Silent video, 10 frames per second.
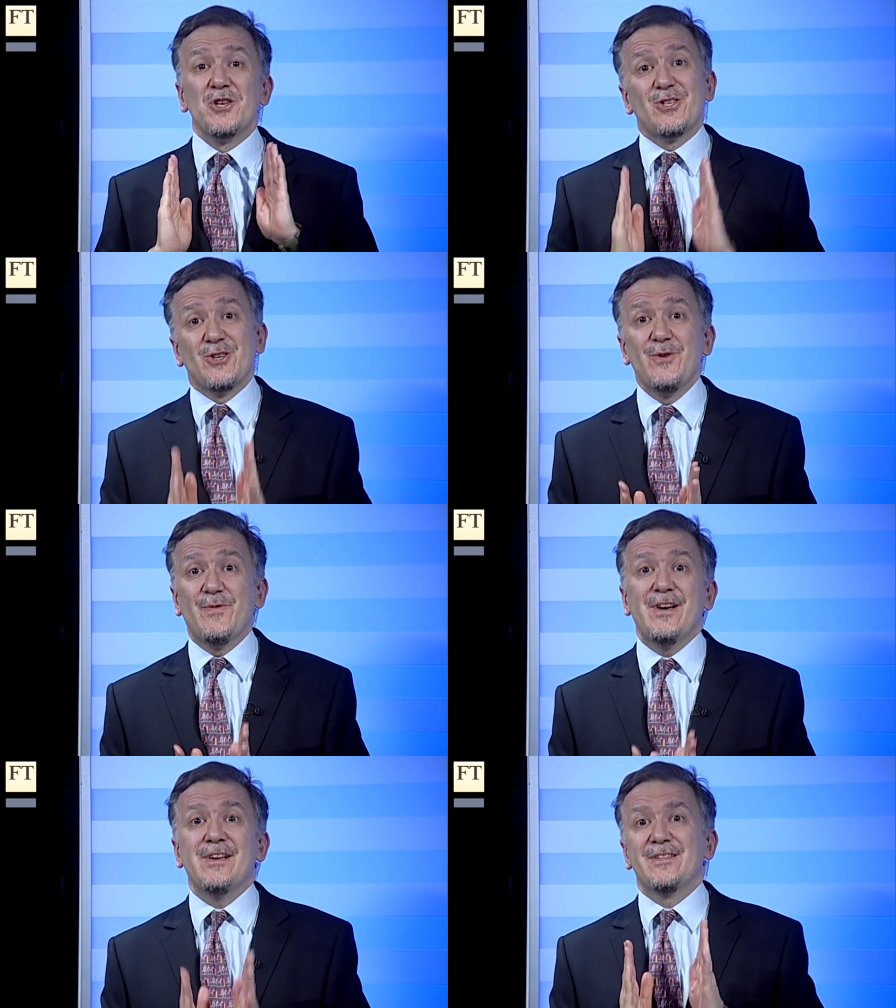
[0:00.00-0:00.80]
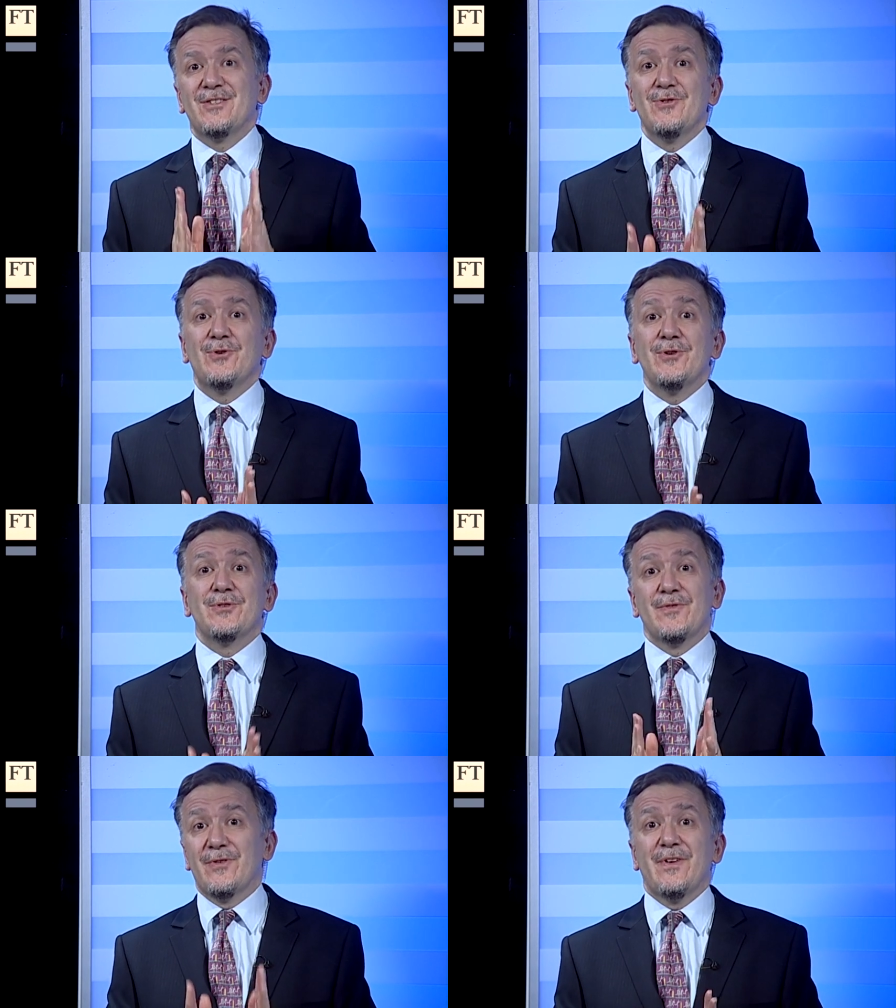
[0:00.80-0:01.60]
So far, so
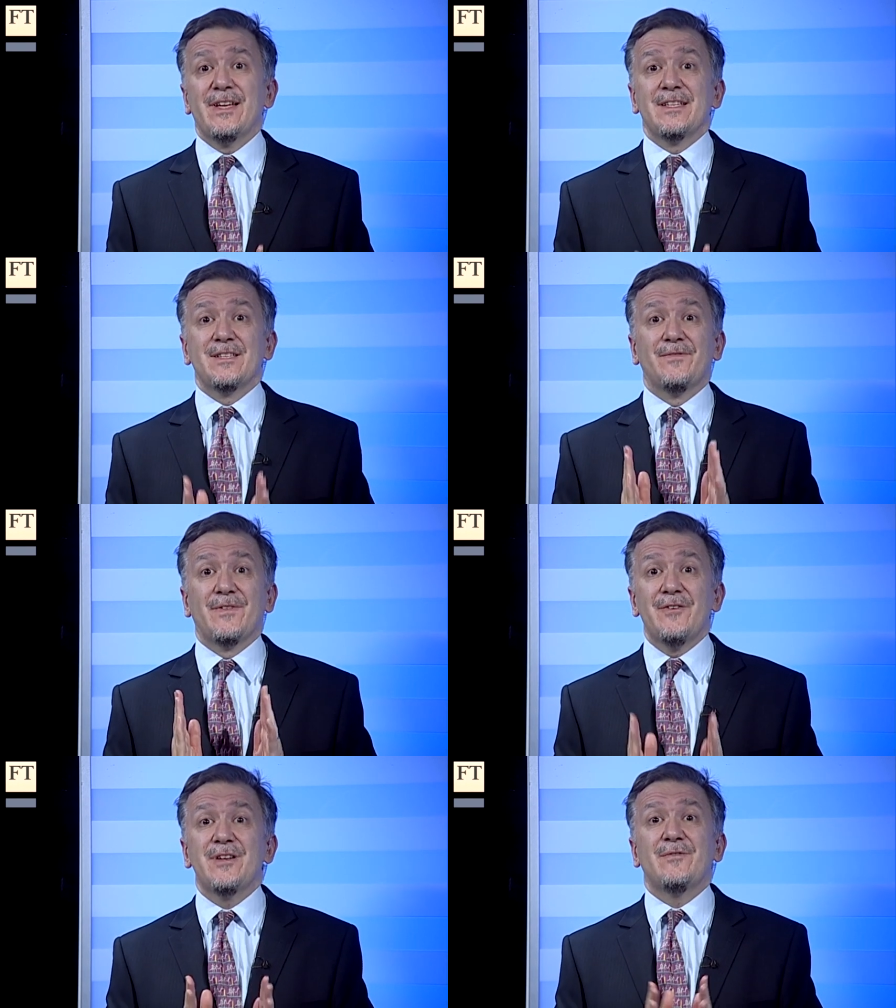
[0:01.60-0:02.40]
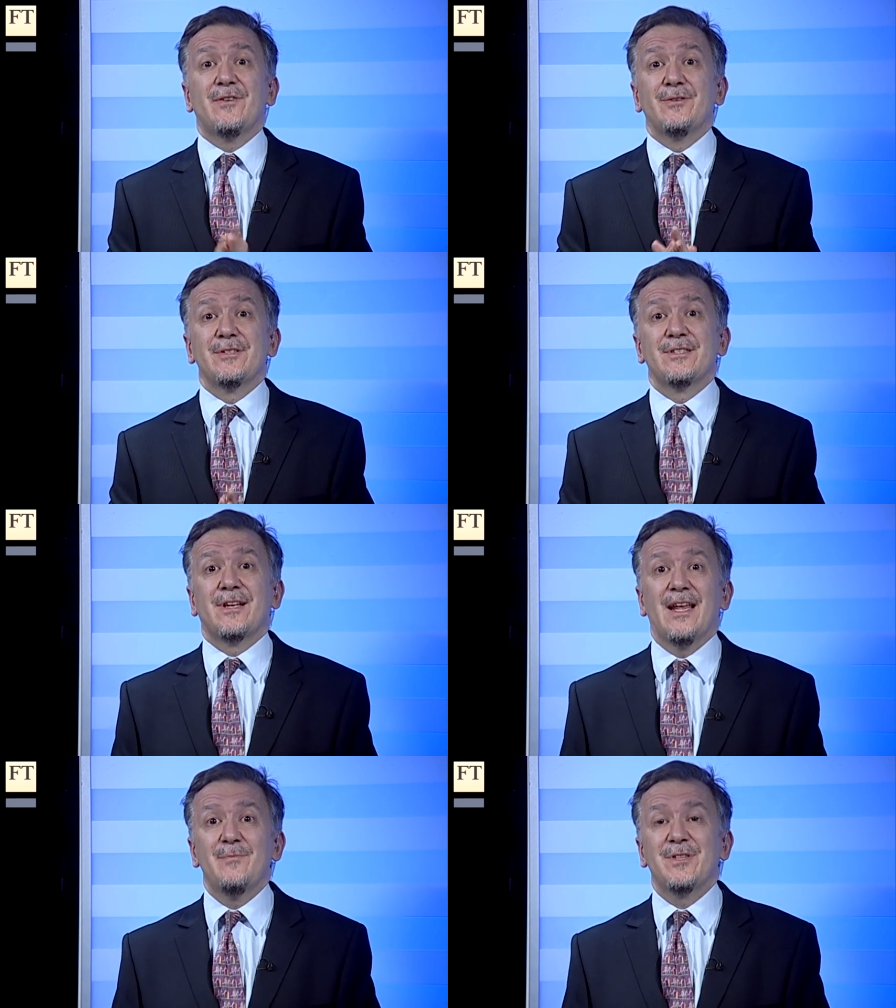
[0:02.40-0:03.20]
good for the Fed. It's very difficult
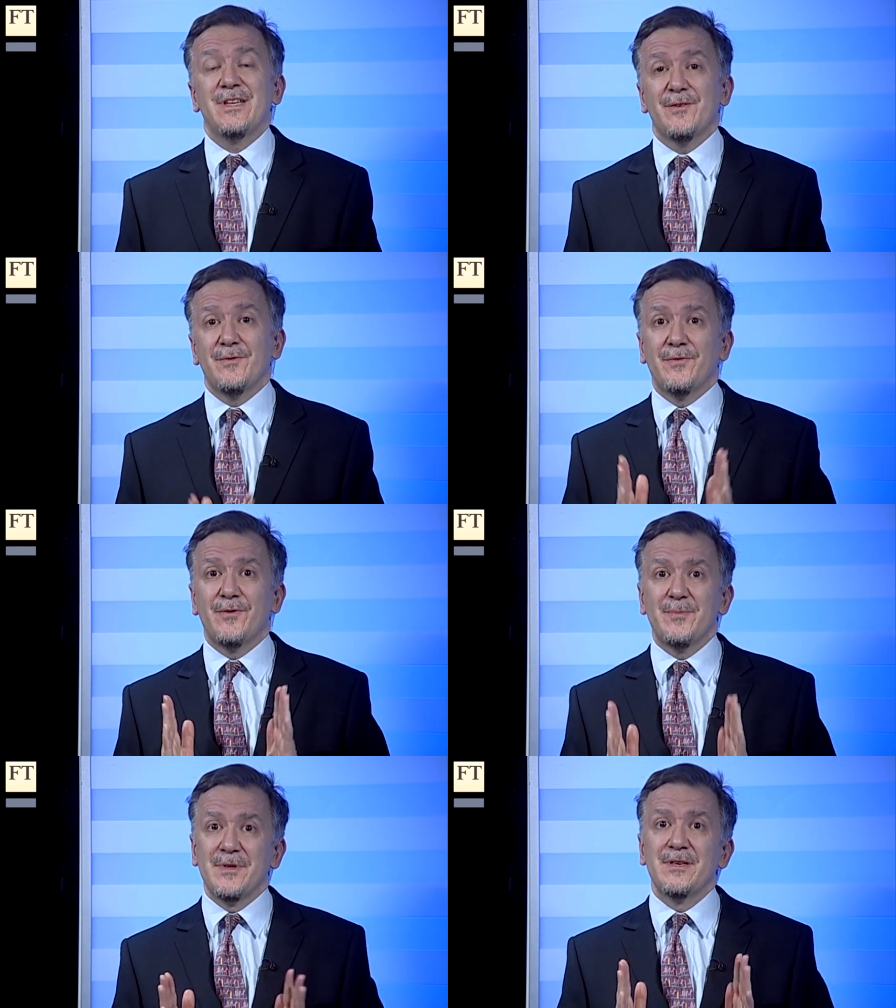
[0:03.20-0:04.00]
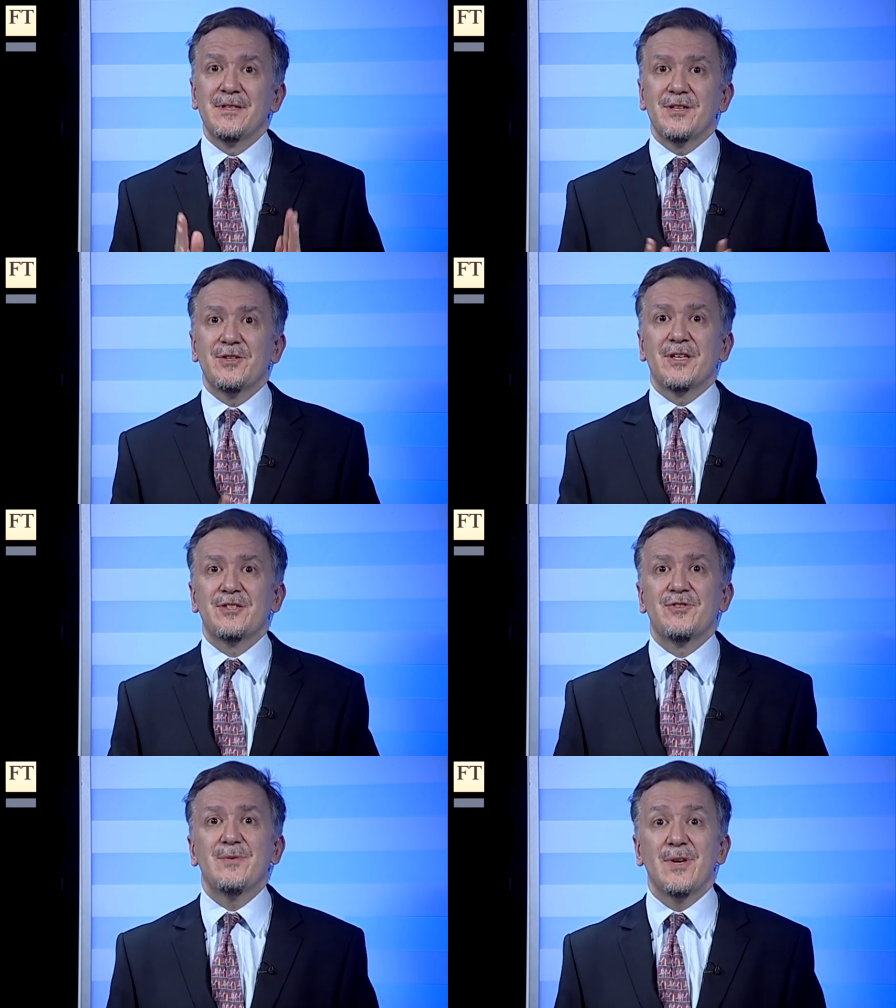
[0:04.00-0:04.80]
to clamber down from such an
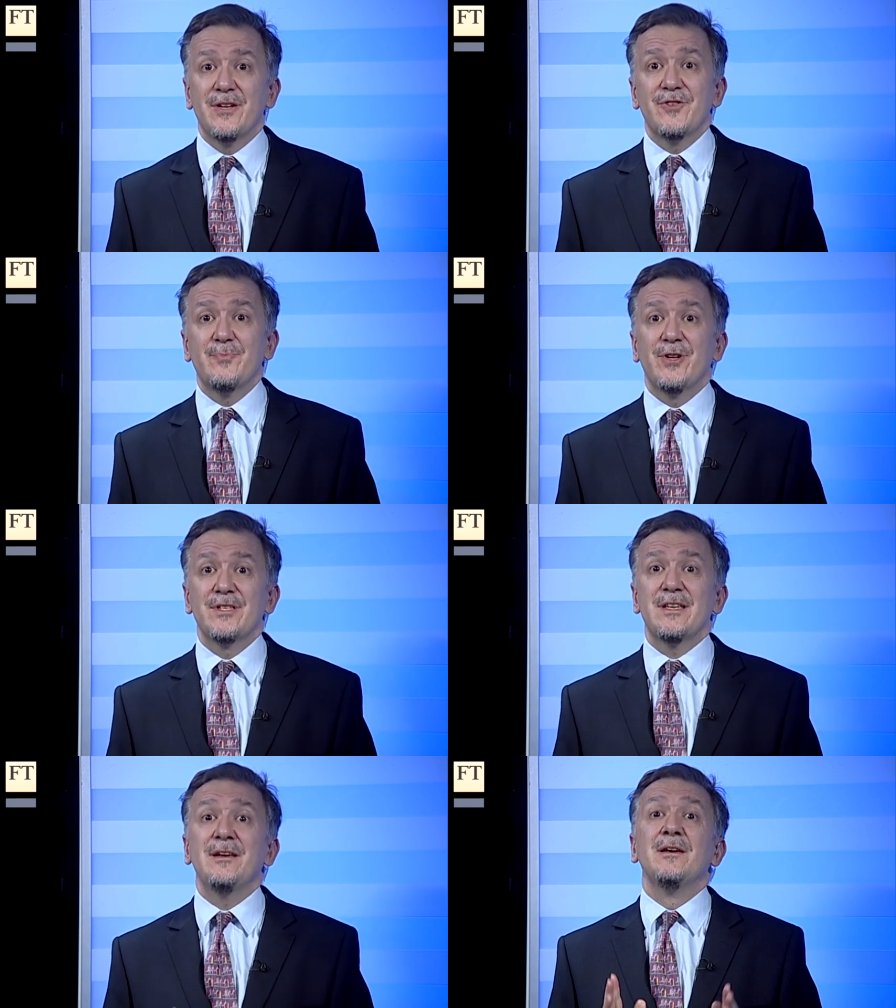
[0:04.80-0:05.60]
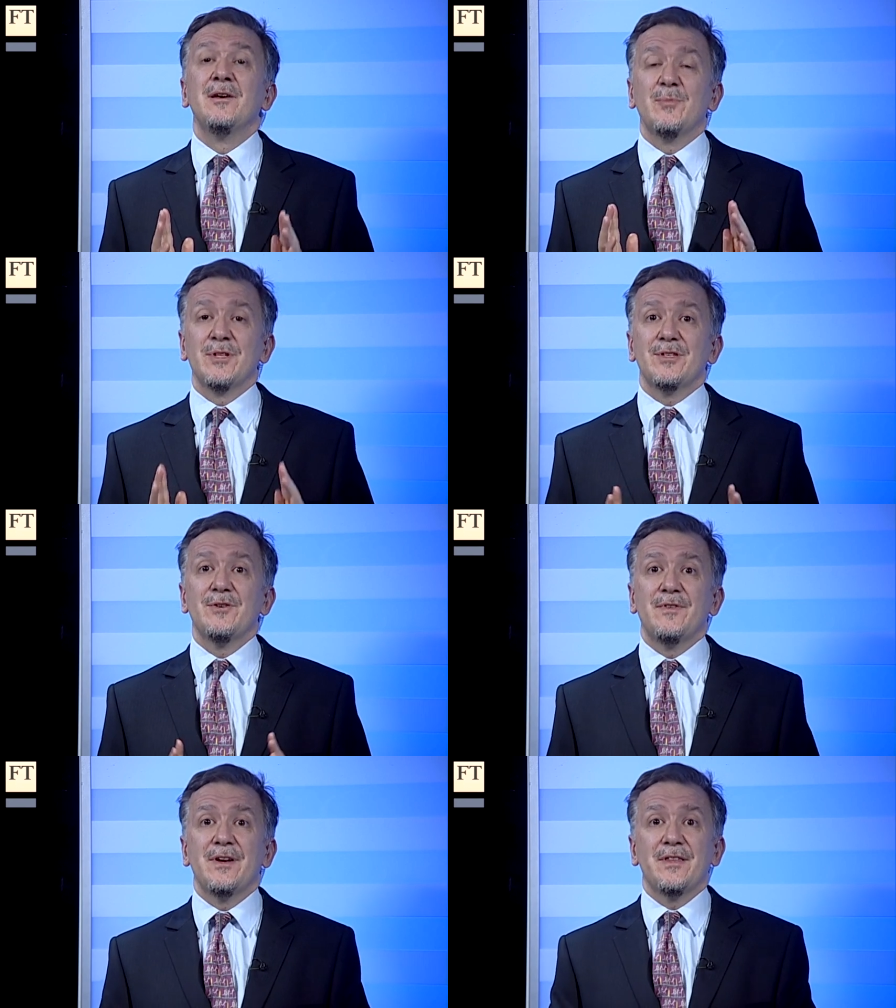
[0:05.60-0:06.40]
extreme monetary policy, but
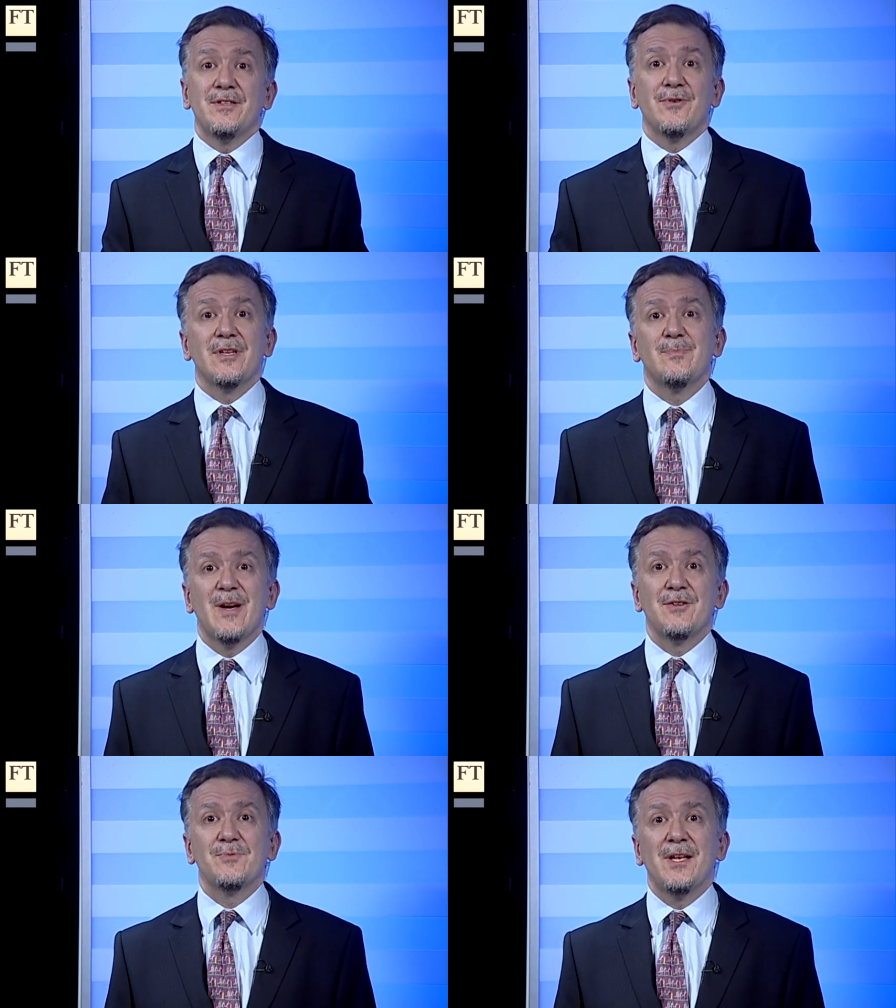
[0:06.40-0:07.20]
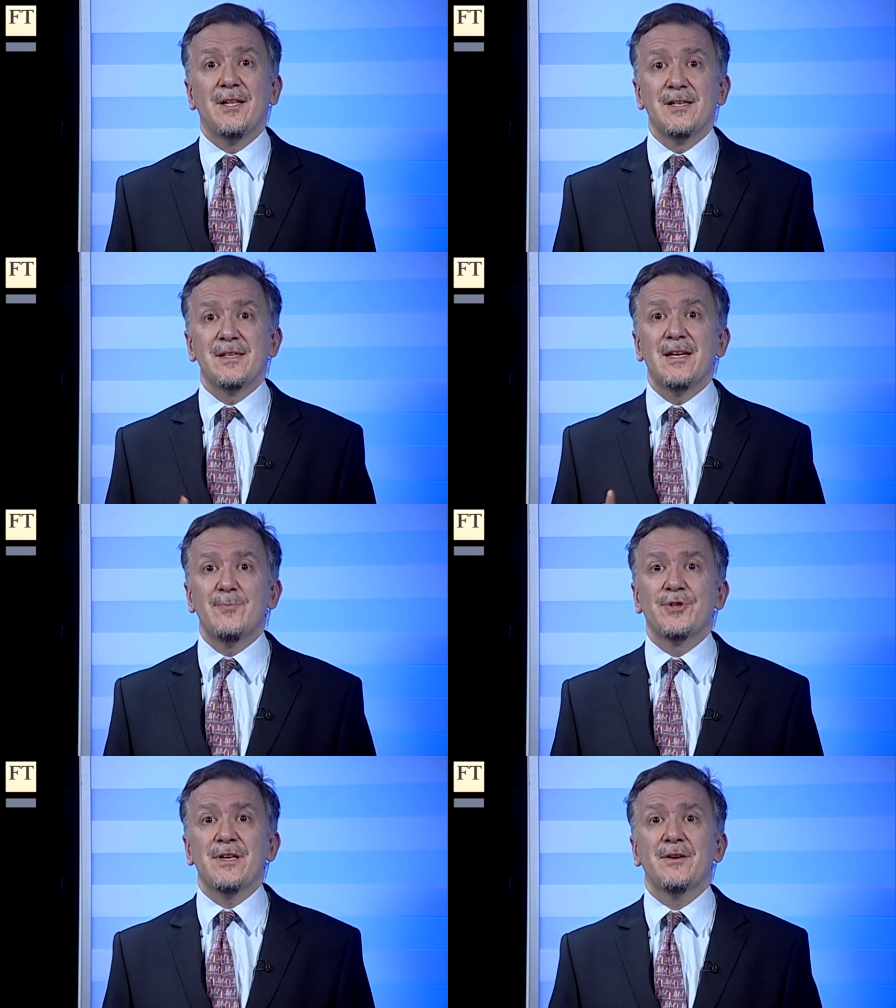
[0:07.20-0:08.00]
so far they're doing it about as well as
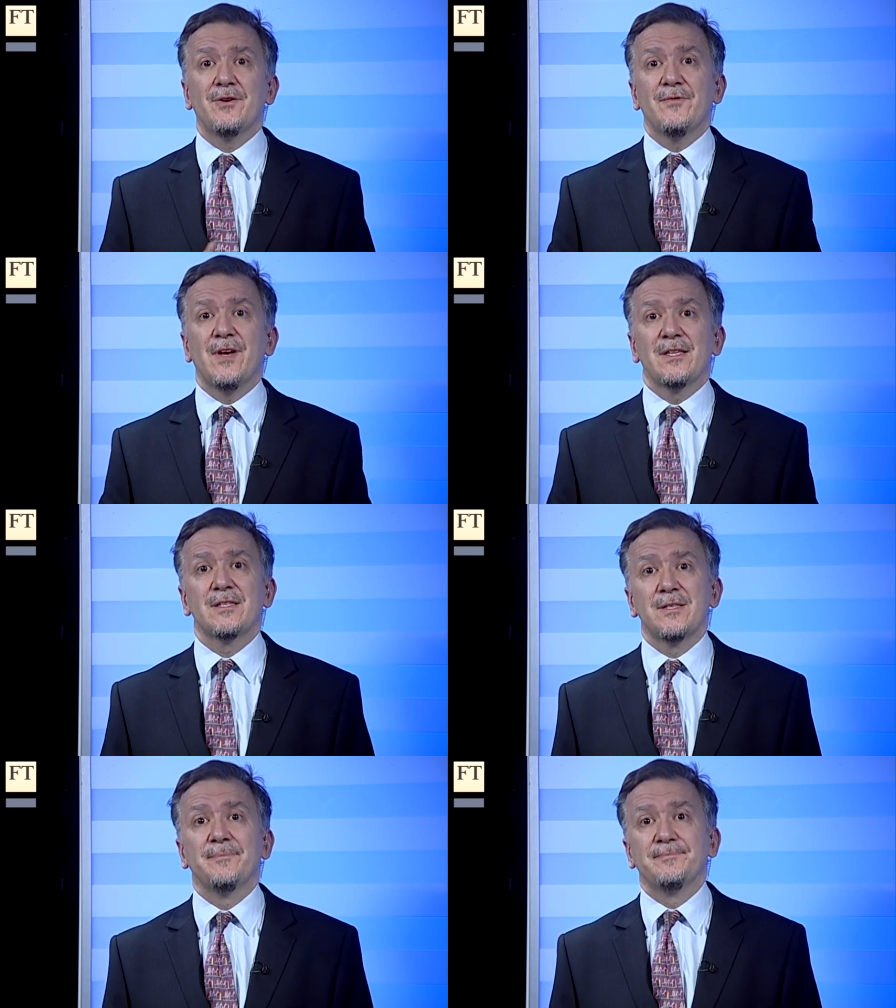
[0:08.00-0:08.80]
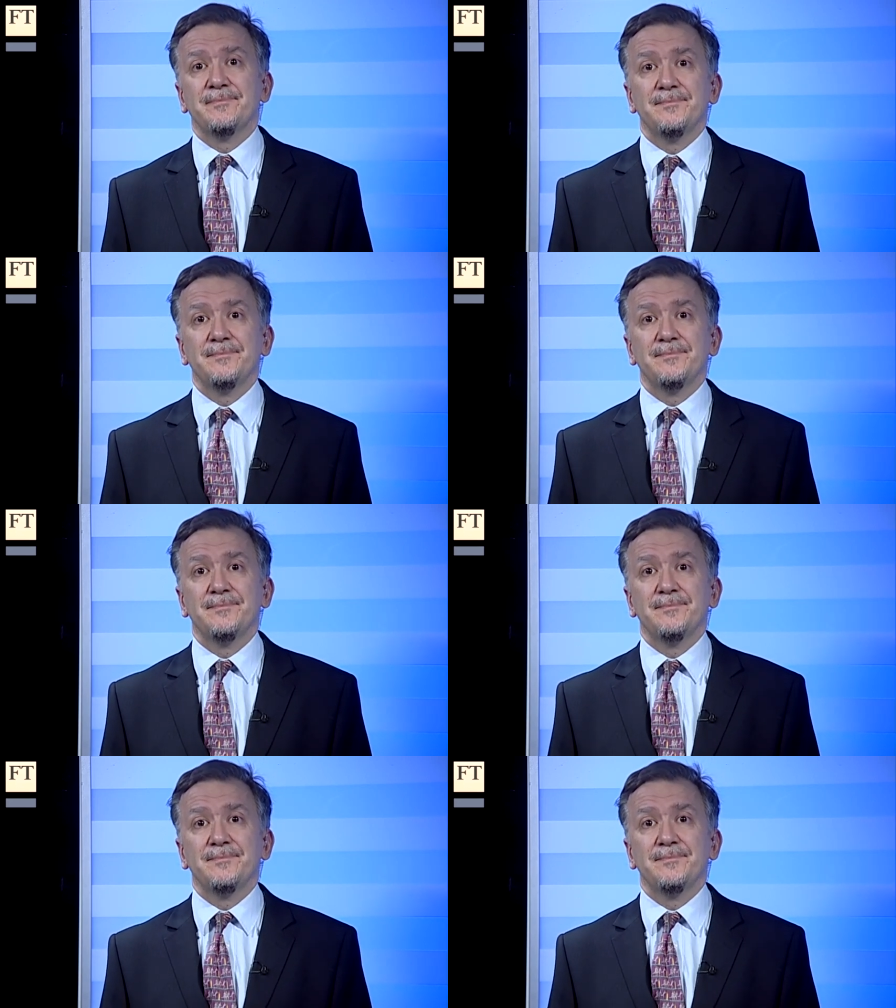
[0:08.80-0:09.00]
anybody could have asked.